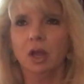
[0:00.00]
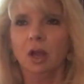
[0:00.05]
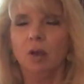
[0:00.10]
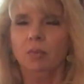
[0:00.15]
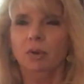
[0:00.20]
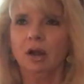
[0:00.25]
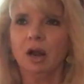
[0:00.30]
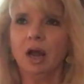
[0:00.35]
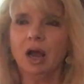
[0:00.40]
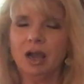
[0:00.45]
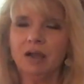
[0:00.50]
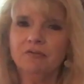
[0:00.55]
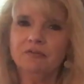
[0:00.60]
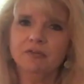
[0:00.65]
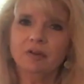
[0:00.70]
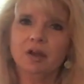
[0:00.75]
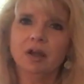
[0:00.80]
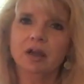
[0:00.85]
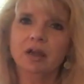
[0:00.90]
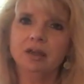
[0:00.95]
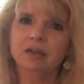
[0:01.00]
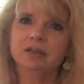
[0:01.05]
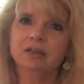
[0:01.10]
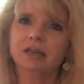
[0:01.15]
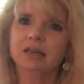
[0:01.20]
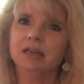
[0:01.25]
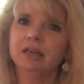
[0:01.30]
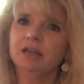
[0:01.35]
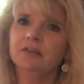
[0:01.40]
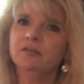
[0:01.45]
But I find
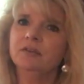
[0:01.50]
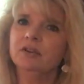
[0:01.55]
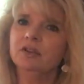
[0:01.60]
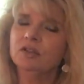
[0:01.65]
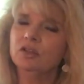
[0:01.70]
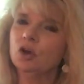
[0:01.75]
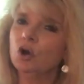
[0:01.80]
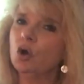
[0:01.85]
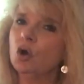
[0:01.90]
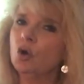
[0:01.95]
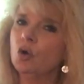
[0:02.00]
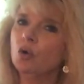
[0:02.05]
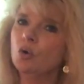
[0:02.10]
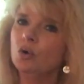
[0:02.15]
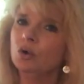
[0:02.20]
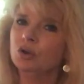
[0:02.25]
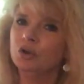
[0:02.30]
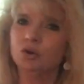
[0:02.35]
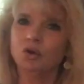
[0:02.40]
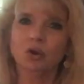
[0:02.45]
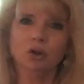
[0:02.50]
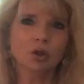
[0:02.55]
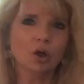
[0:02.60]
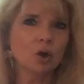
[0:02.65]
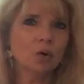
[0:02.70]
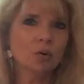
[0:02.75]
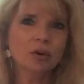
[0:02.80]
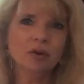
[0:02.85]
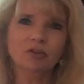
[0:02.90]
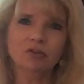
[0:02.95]
that even though you'll
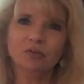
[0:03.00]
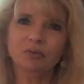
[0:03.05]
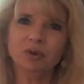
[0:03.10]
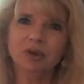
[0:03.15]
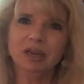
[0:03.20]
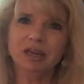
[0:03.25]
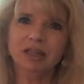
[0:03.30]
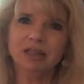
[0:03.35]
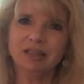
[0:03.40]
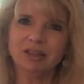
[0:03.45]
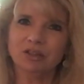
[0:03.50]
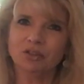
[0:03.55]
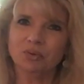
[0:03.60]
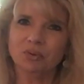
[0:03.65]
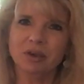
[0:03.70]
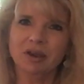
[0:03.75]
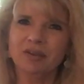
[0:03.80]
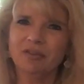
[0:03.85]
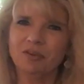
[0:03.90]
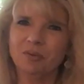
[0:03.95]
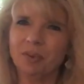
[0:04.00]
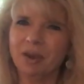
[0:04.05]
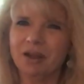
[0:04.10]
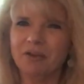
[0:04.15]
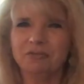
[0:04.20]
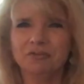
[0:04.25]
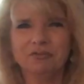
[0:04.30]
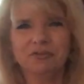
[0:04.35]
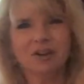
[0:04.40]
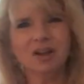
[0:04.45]
always read that 3 is
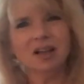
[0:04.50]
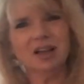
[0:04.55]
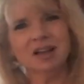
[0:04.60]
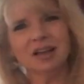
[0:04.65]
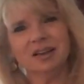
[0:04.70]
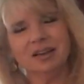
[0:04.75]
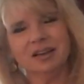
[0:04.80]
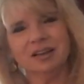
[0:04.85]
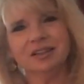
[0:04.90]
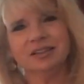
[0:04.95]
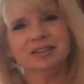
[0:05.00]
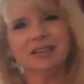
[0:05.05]
about fun and